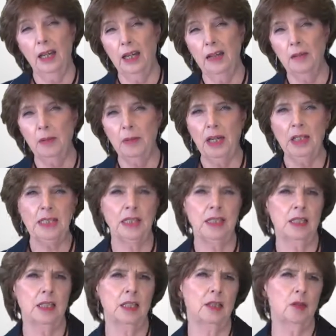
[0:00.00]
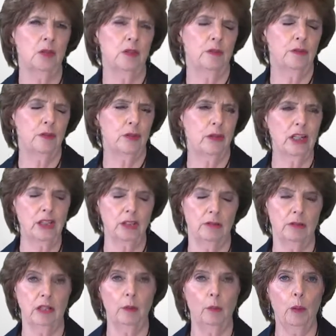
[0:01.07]
It remains as a sort of treasure
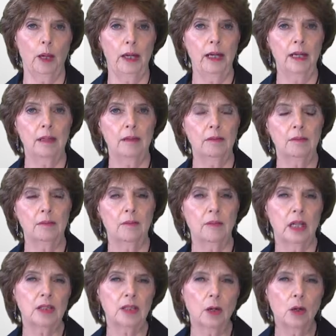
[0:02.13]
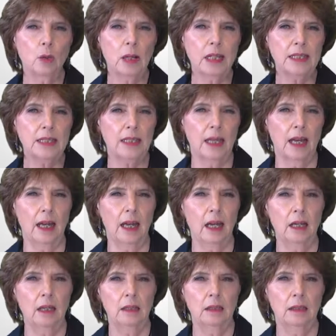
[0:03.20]
in a way. It's always
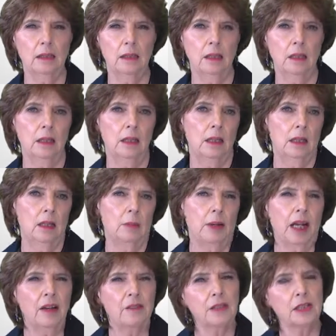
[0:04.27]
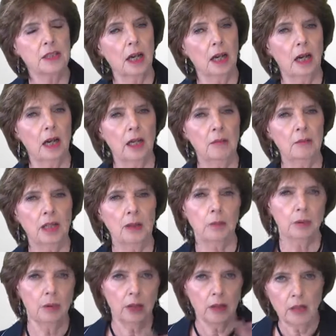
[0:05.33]
there, but after time and
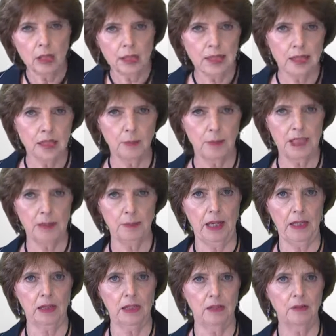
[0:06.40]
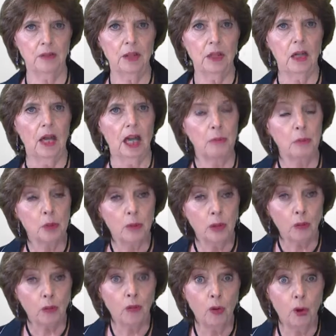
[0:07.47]
putting things into perspective and
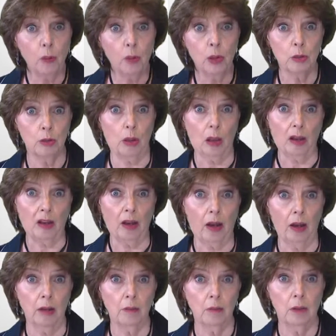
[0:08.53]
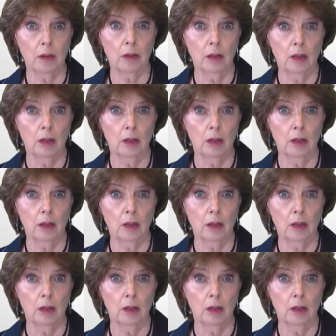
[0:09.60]
moving forward all the time,